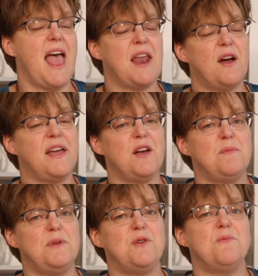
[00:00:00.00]
and I
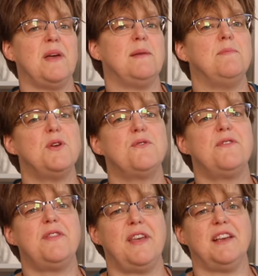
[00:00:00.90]
help you make
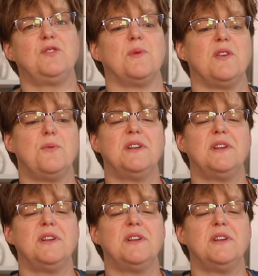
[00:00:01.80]
beautiful things with